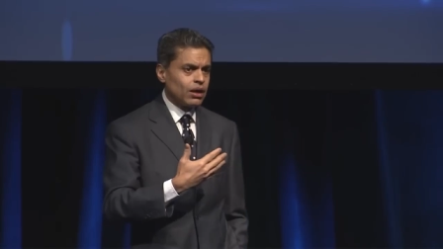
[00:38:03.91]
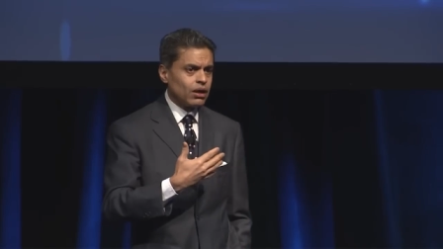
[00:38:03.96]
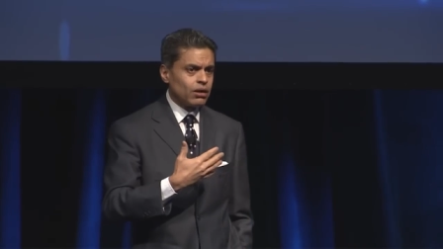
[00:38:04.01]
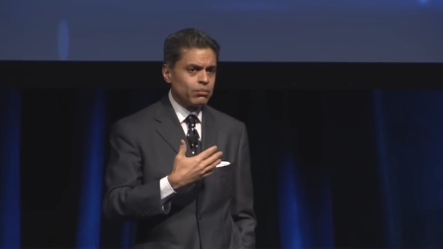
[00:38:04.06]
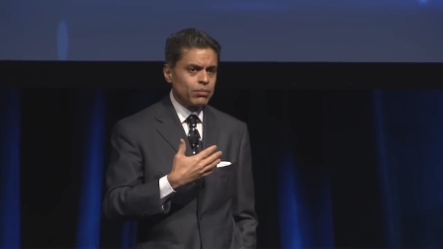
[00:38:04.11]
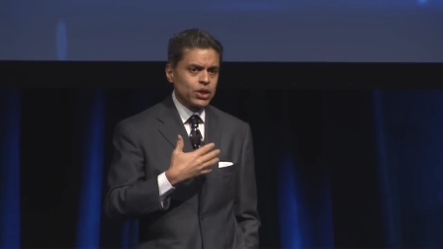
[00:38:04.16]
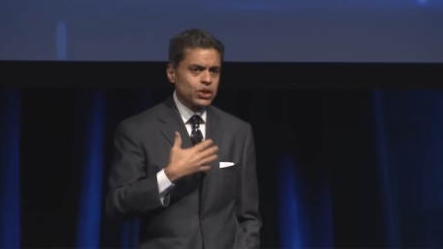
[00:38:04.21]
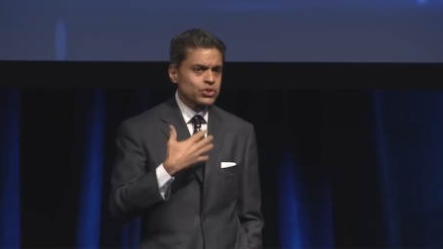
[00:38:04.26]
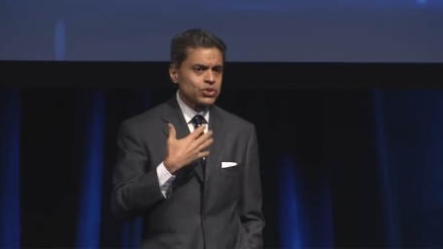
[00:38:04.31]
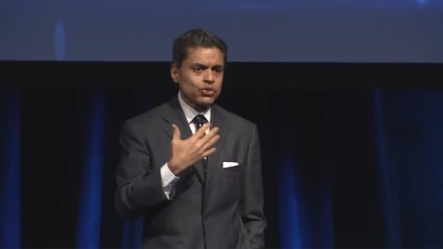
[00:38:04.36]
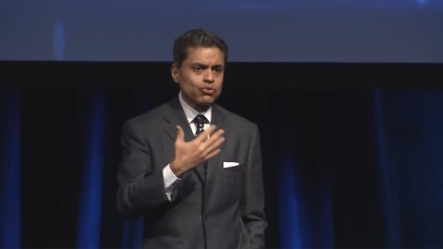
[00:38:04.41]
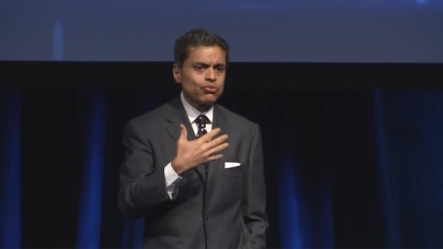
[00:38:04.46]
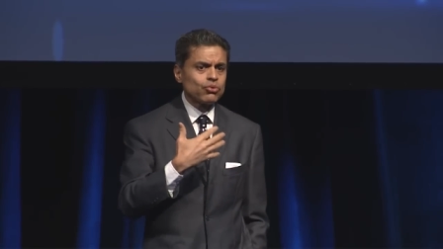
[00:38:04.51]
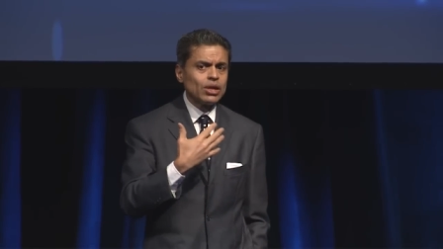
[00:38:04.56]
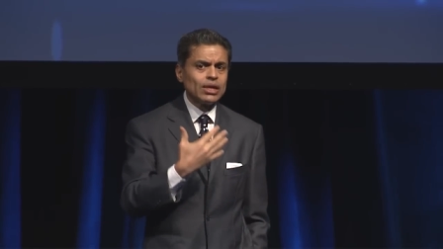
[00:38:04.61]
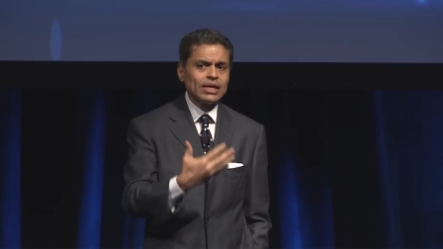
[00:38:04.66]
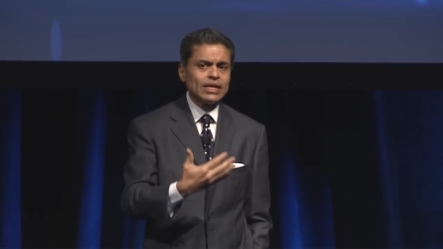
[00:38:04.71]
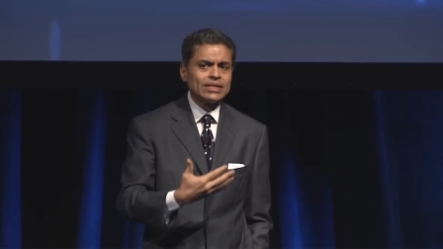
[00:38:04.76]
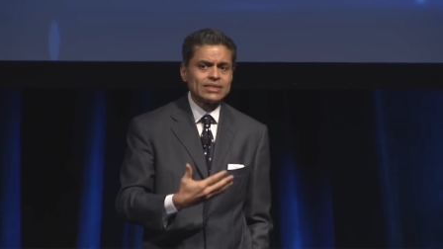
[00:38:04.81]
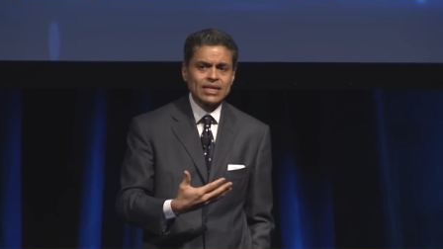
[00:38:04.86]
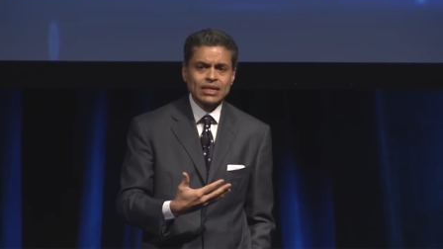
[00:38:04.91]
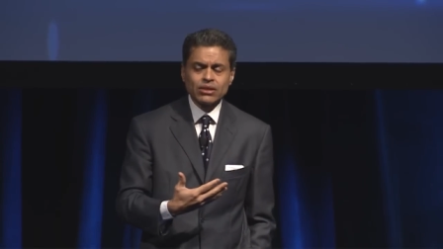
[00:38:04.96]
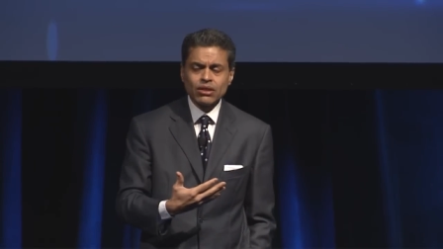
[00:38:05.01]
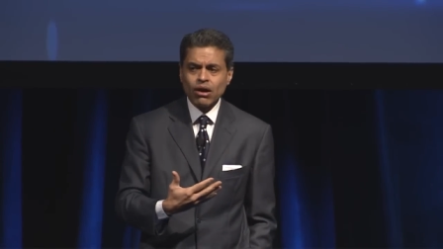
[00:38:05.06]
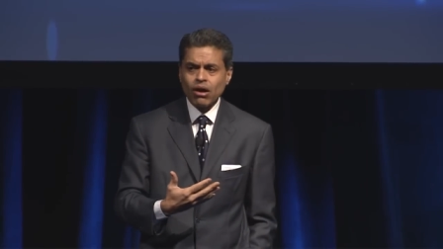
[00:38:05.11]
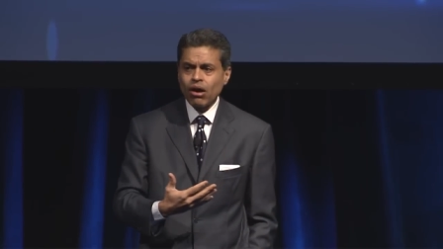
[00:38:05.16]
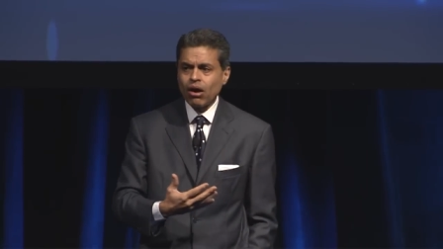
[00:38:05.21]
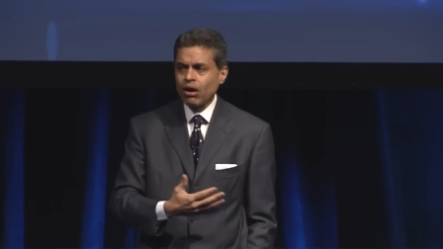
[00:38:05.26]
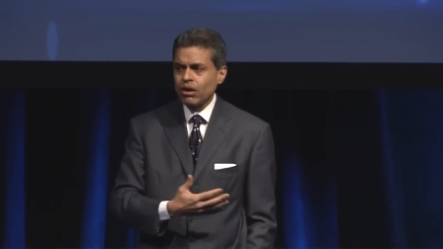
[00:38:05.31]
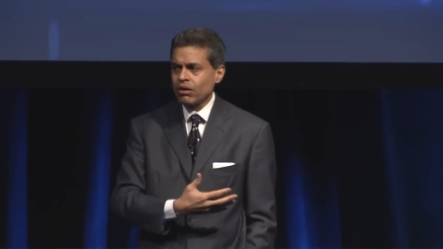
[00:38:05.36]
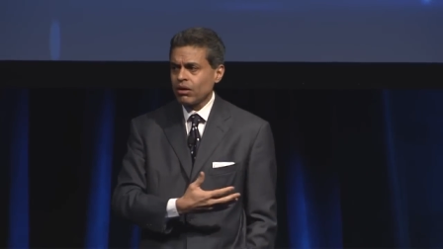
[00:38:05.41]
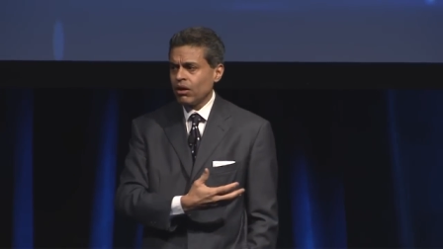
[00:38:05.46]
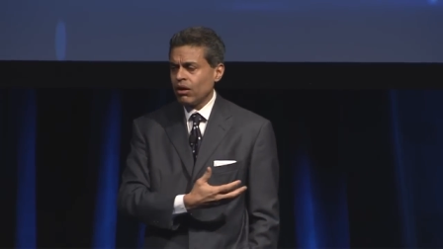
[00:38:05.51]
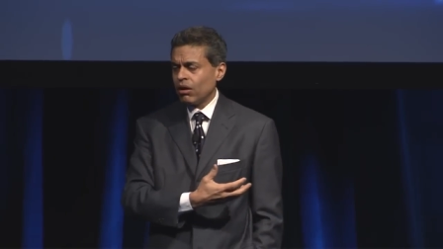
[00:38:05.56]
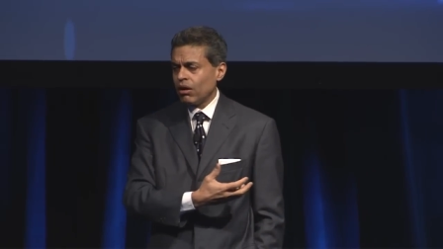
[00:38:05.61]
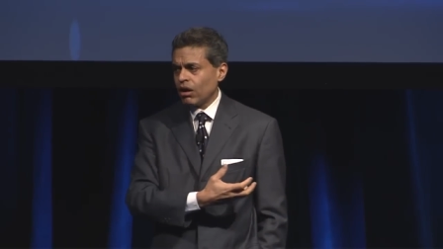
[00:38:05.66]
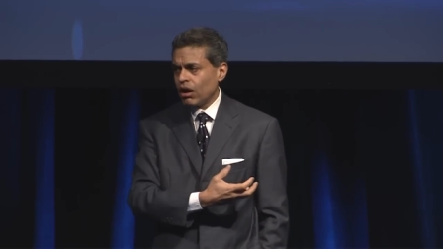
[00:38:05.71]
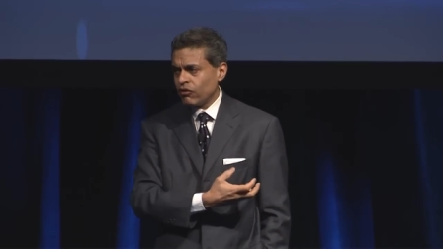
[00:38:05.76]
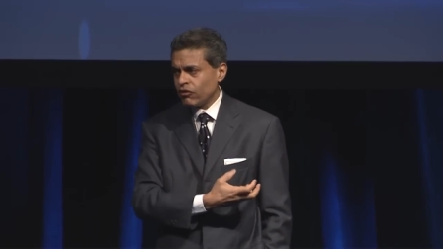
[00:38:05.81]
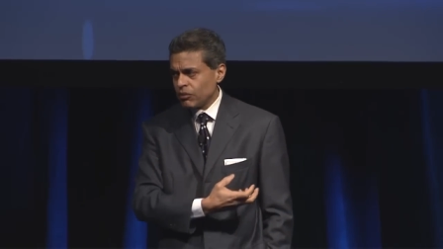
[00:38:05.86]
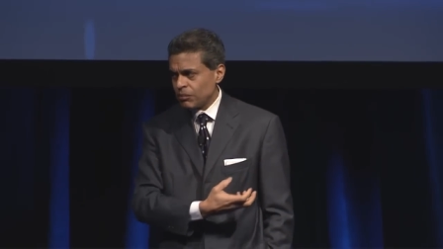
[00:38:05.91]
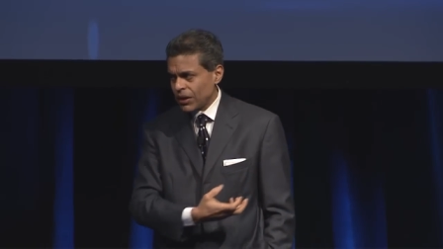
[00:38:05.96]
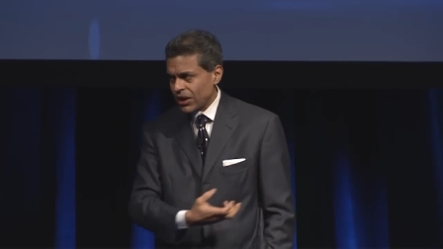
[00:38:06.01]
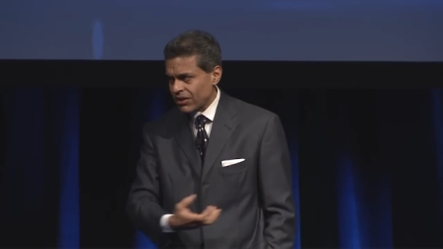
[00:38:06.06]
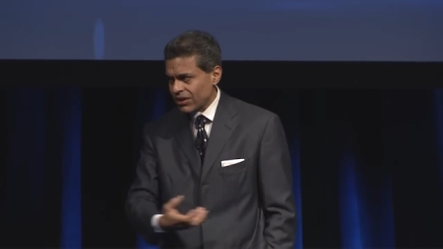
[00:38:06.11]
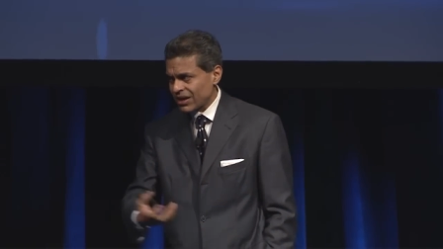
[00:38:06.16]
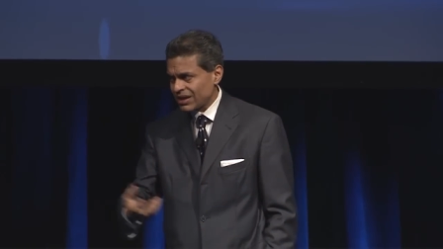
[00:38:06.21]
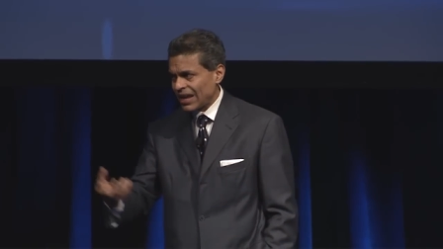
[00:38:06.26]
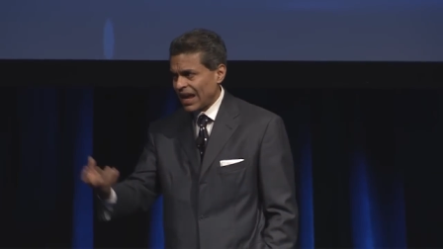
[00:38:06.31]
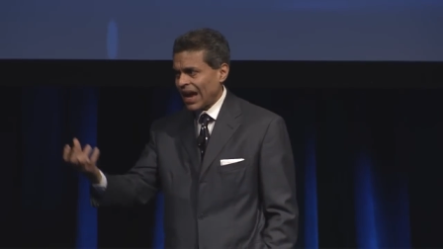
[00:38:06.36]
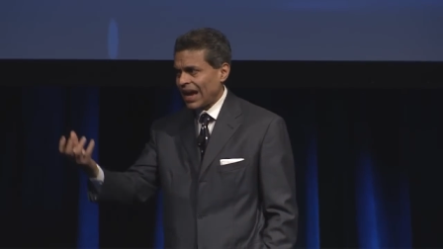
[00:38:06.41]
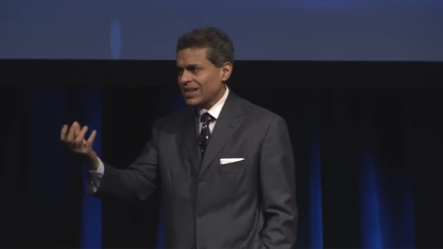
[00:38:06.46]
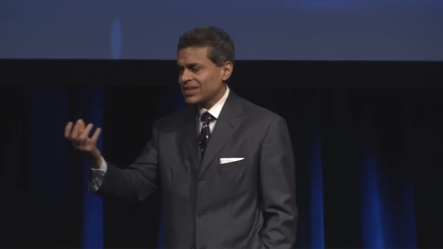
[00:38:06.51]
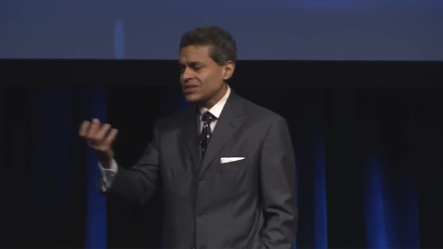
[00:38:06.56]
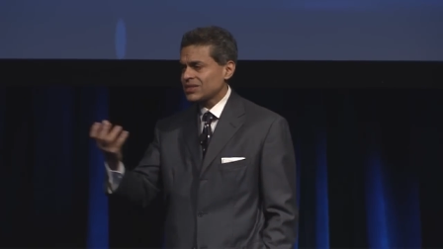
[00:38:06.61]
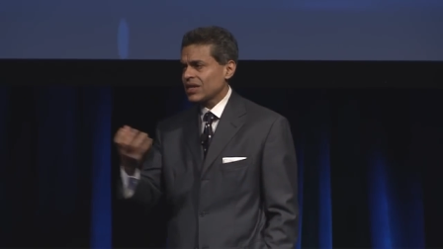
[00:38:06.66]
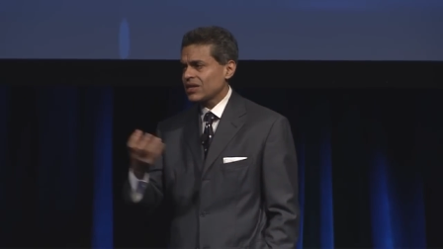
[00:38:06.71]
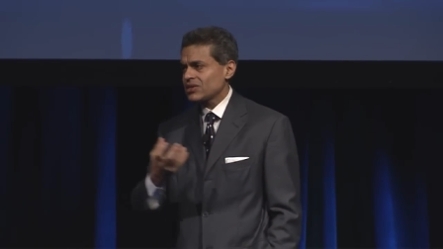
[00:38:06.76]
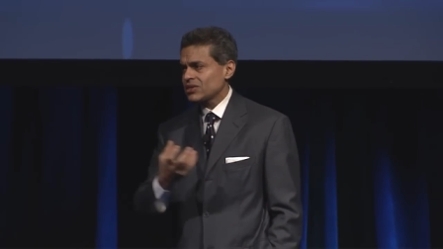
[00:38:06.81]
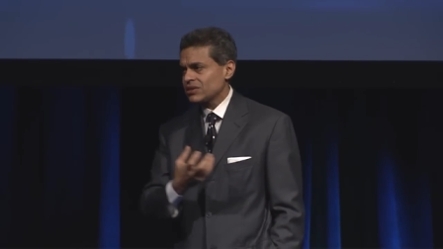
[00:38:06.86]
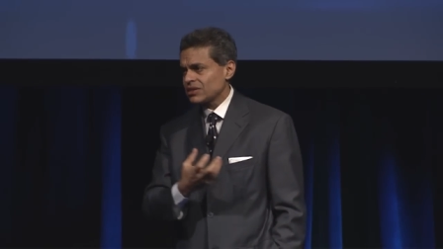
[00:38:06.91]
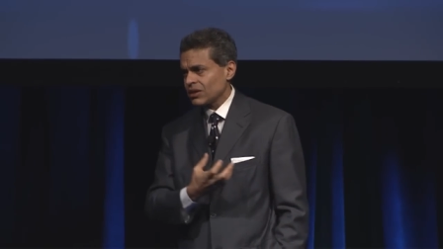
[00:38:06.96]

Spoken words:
because it really is at the heart of American access,